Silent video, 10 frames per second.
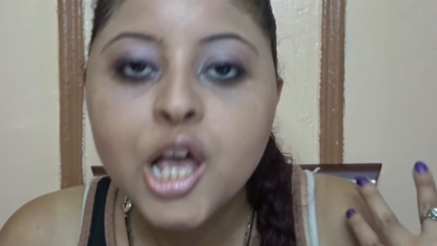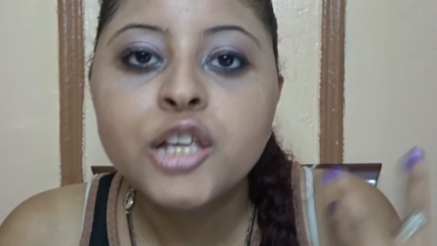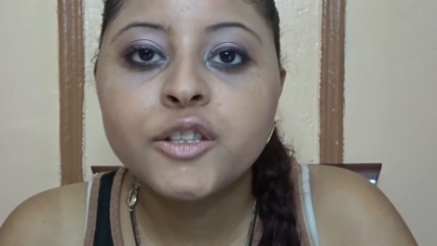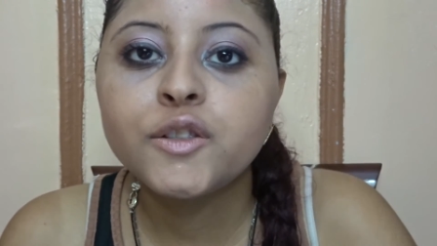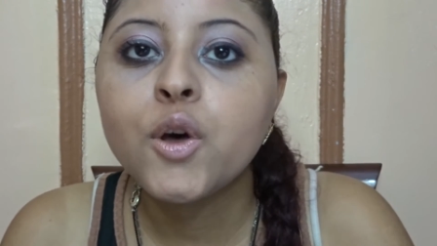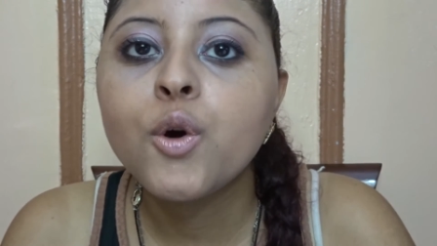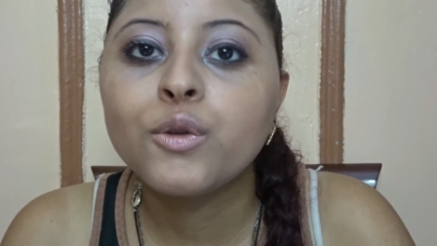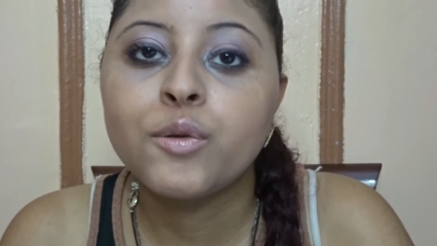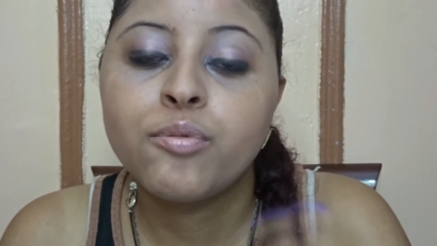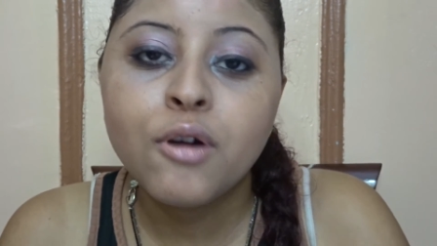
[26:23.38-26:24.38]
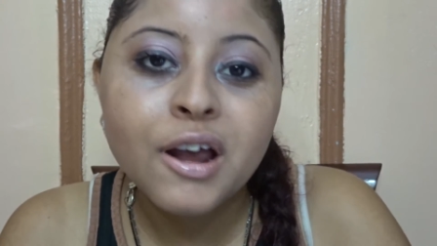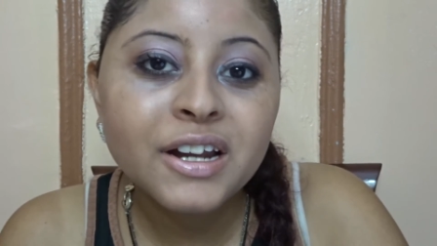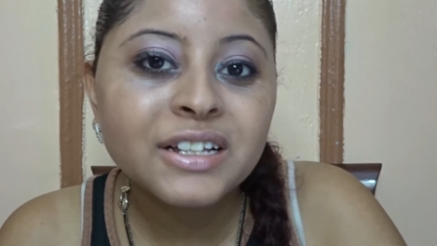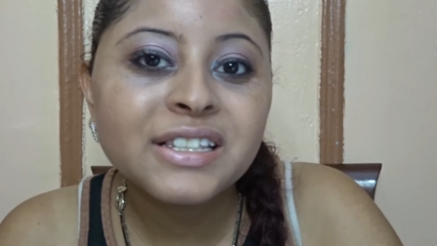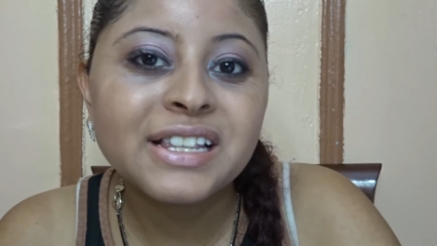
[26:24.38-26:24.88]
So the
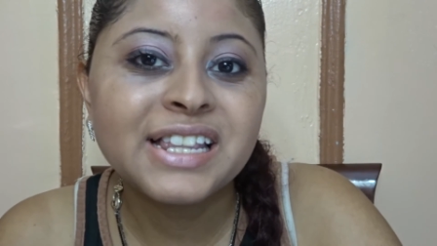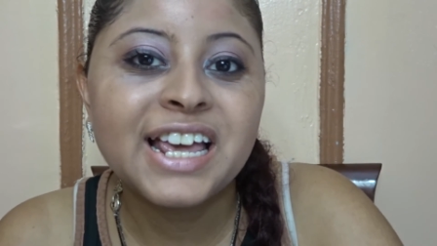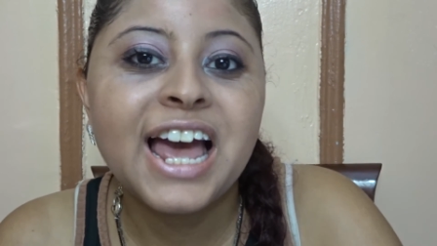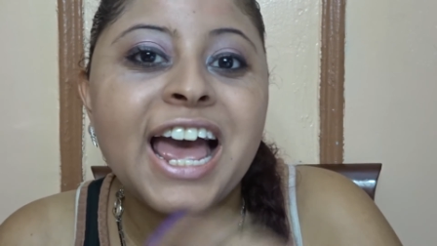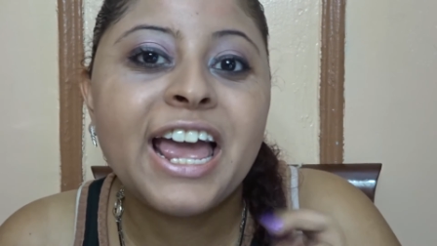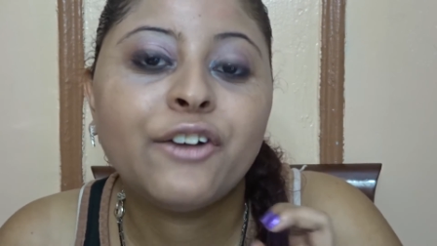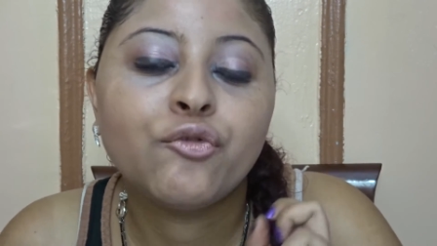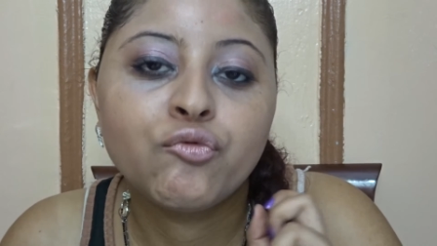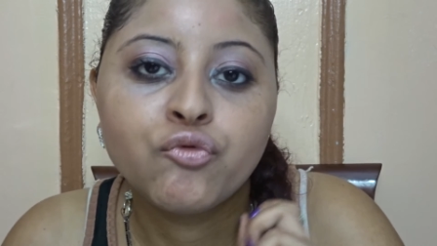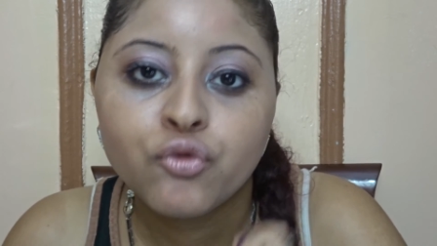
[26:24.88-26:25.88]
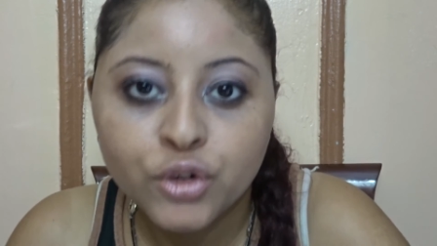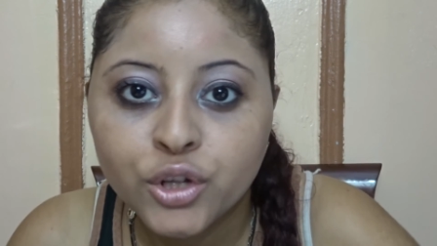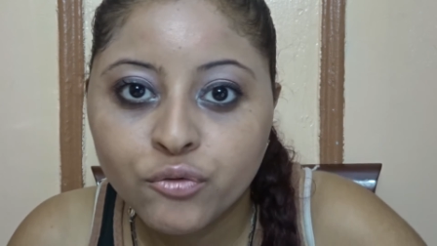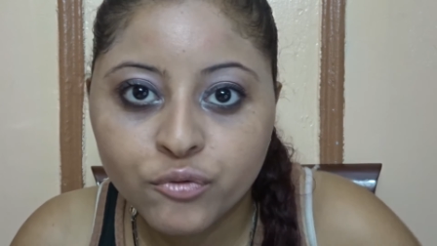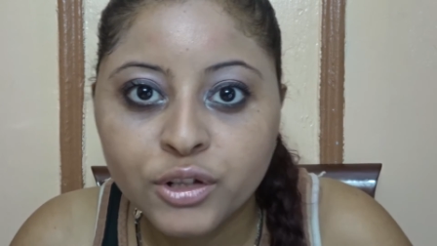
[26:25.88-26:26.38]
products that I
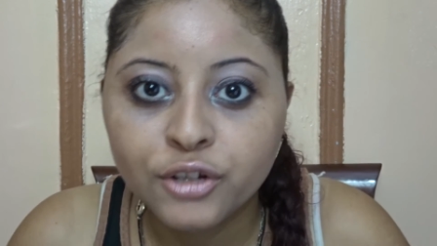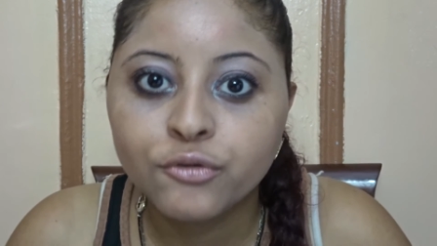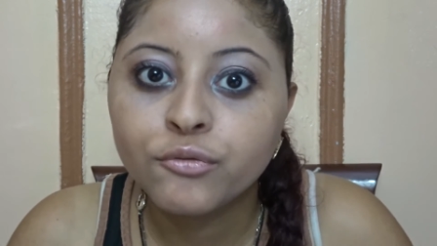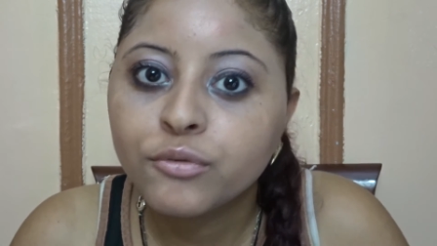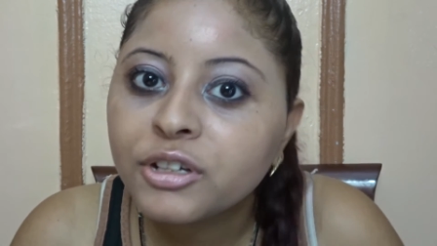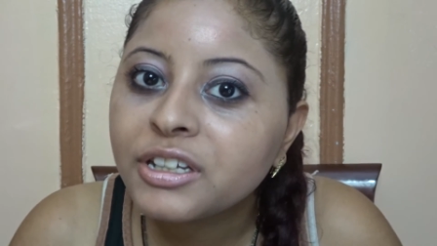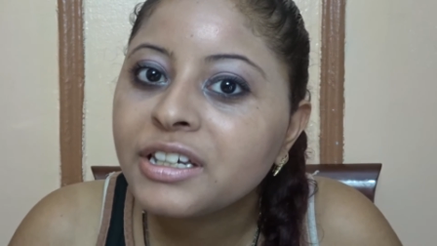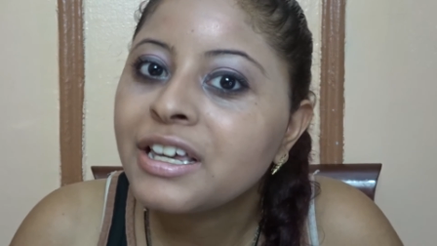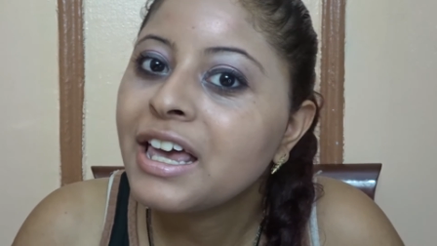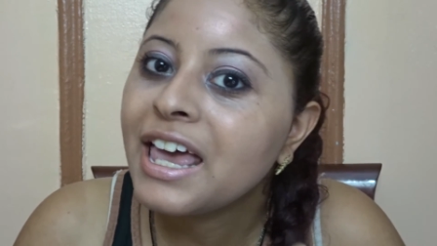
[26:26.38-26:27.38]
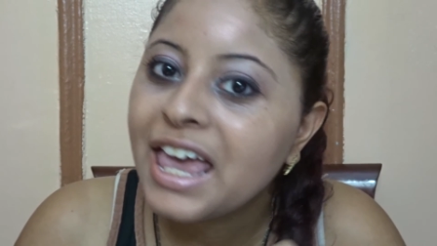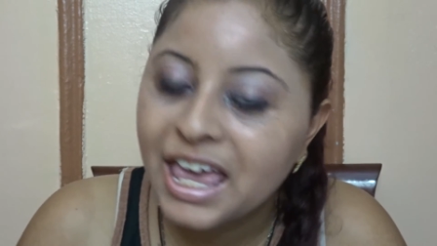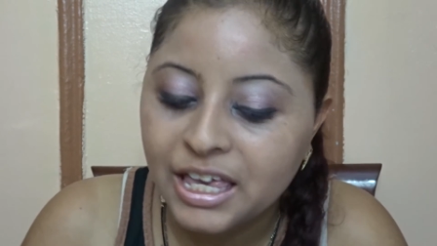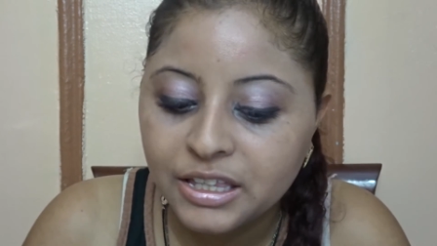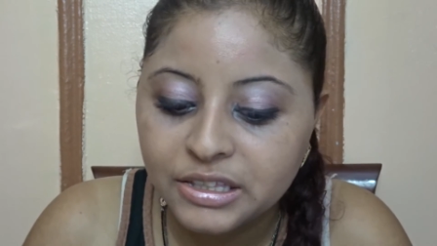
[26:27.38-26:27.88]
really, really, really
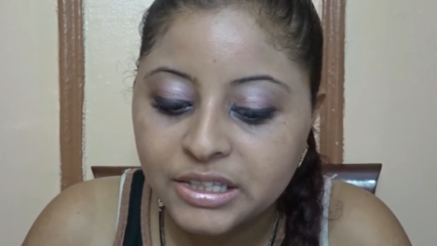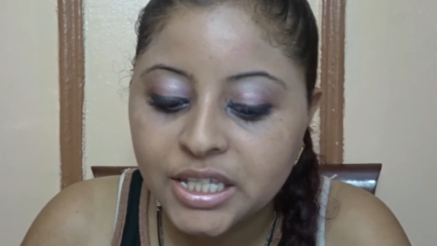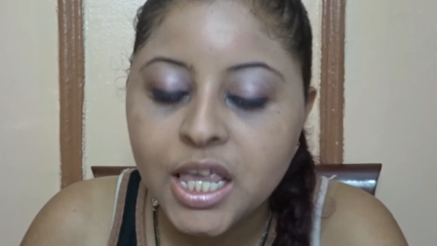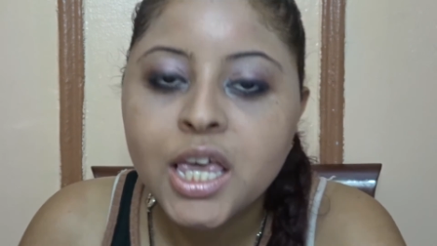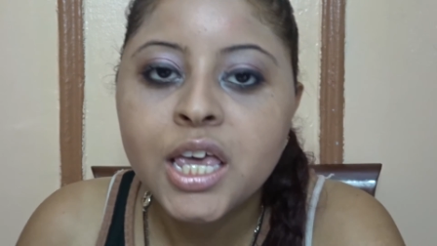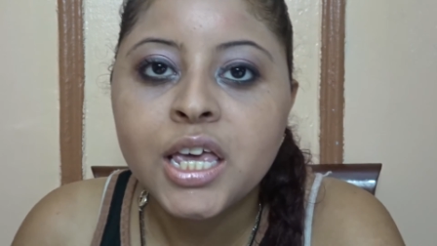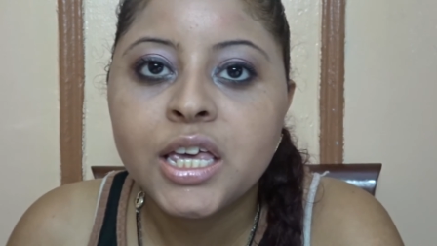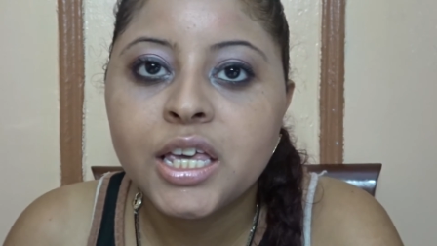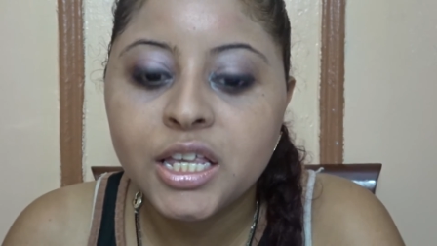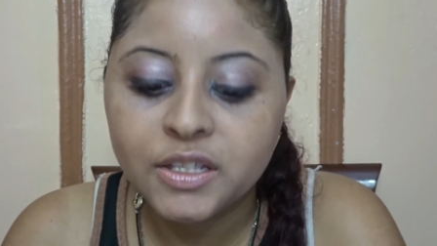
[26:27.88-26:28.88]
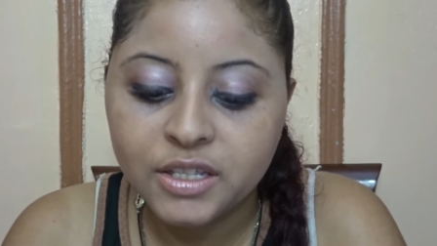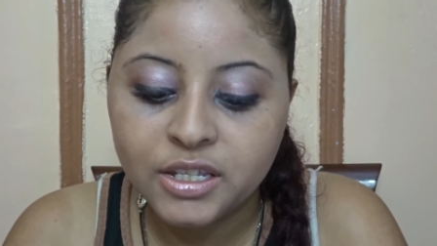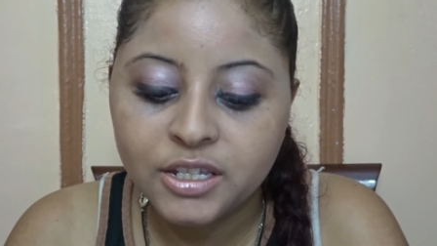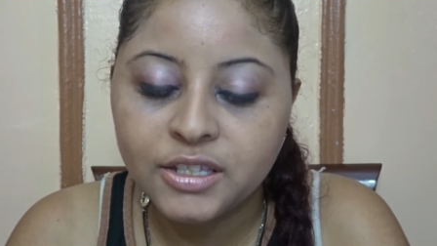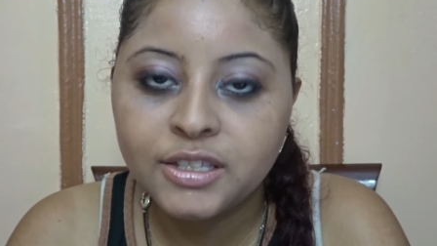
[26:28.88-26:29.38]
hate is
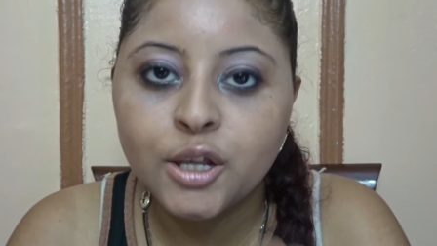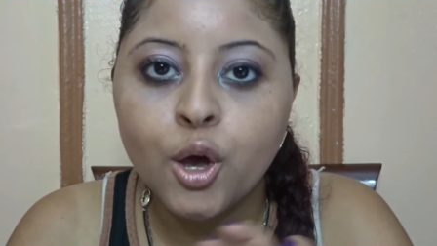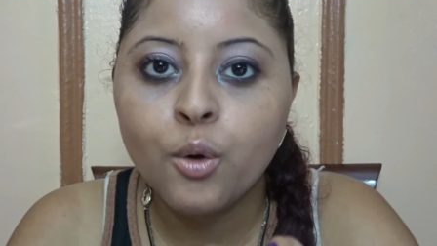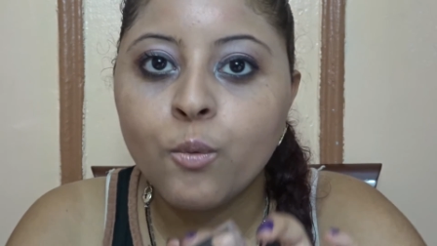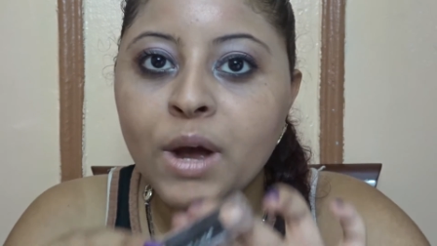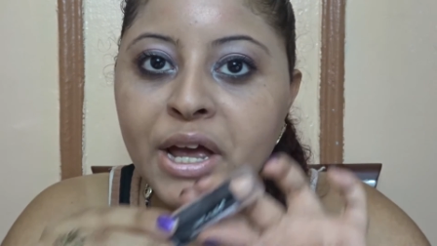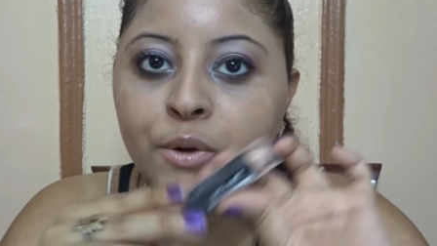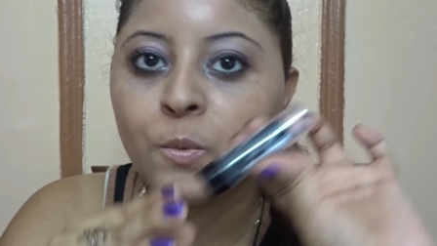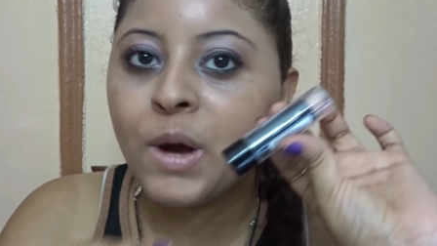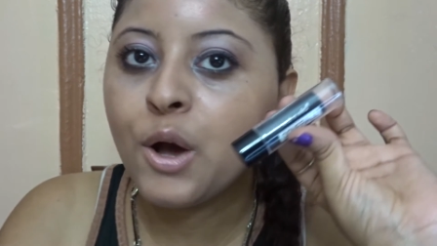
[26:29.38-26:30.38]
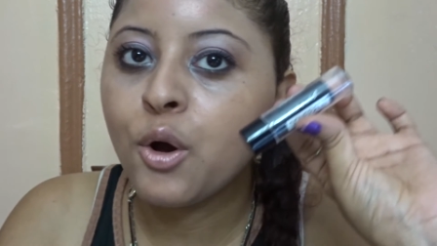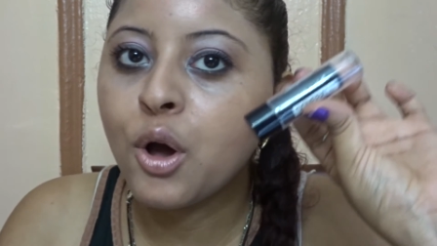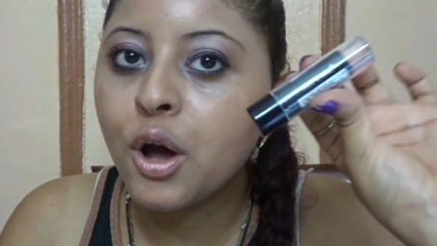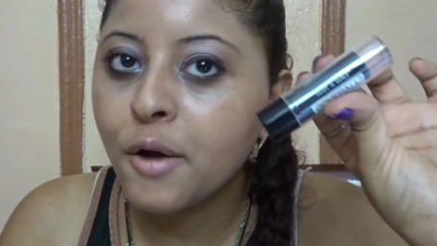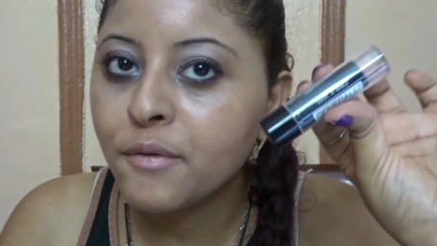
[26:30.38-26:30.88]
this Wet n Wild
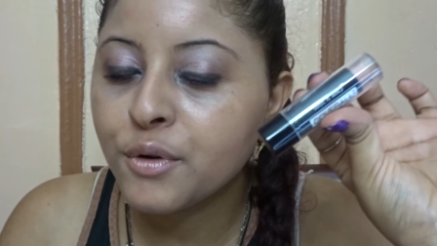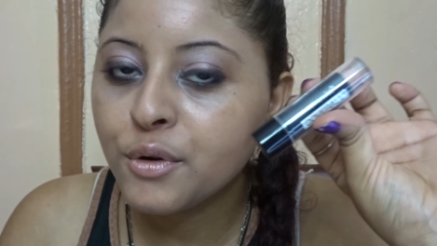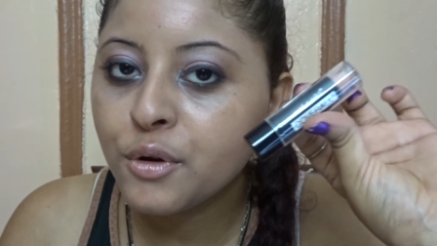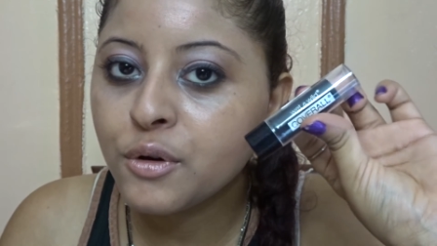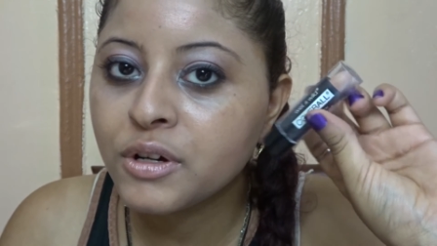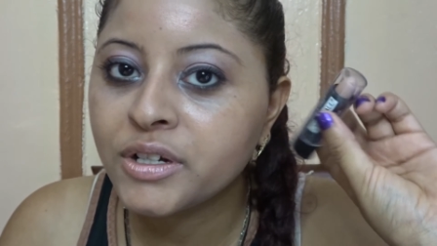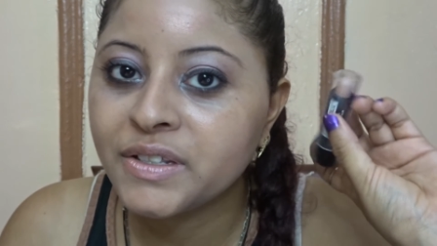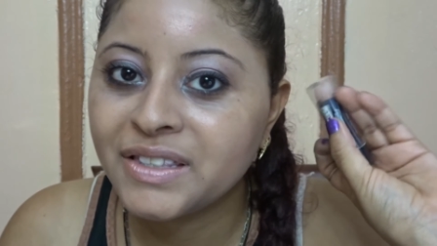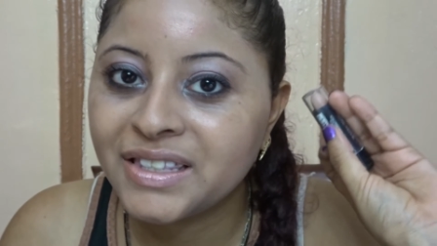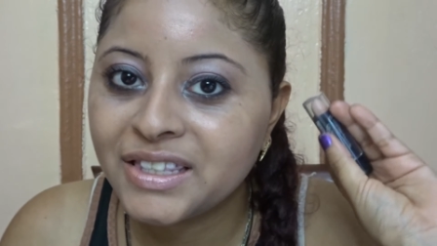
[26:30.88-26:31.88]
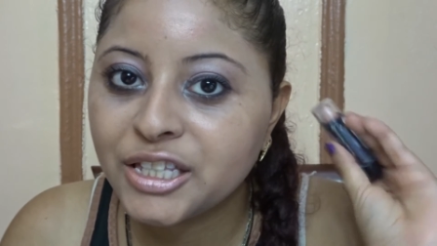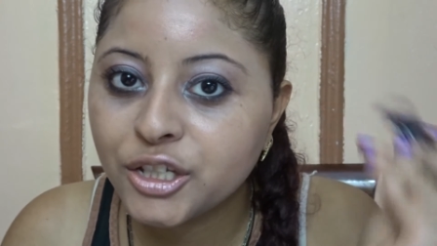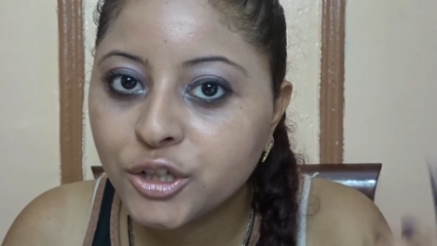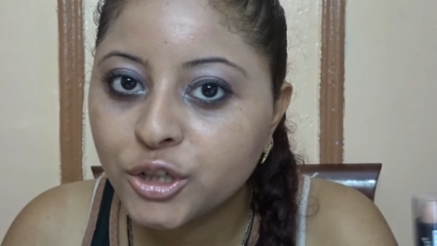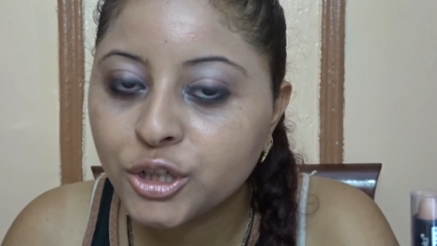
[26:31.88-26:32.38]
CoverGirl
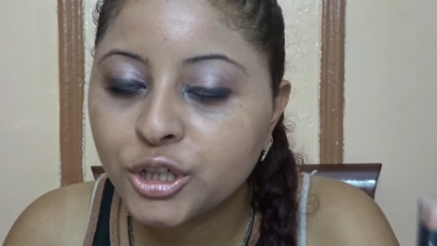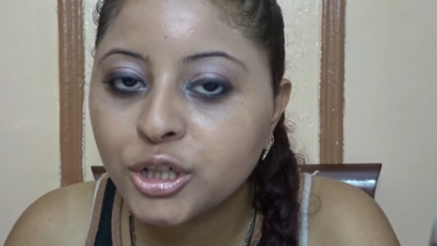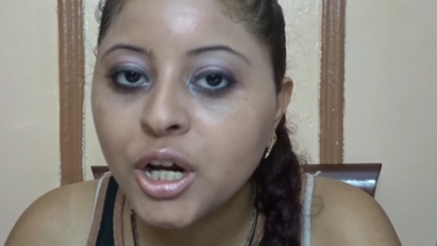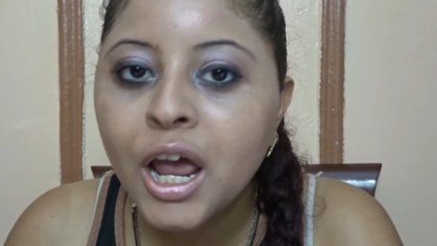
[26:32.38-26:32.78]
concealer.